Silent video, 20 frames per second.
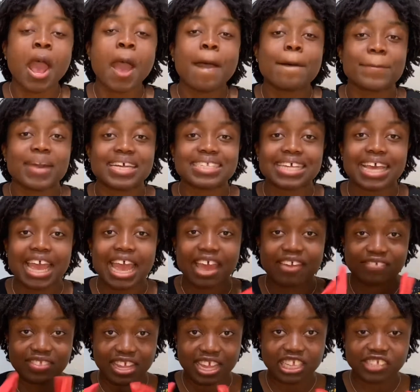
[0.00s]
But I have
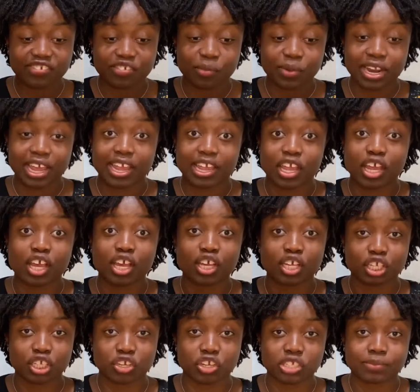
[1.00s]
these for when I
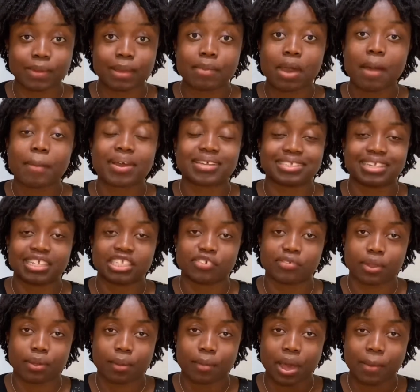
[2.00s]
use my mop, because I like to wring
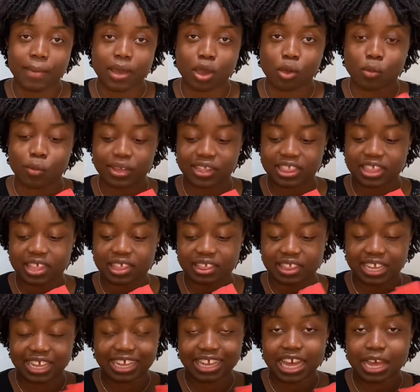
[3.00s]
my mop out with
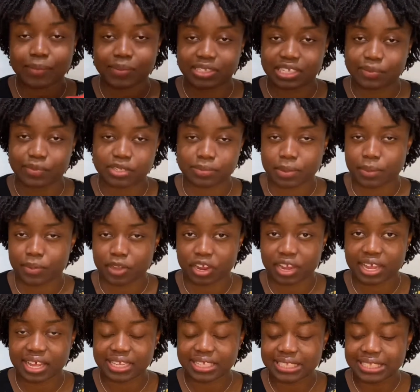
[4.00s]
the glove instead of using my bare
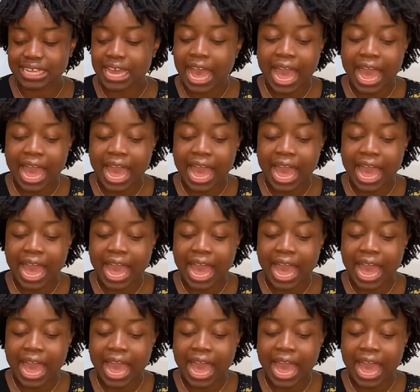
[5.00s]
hands.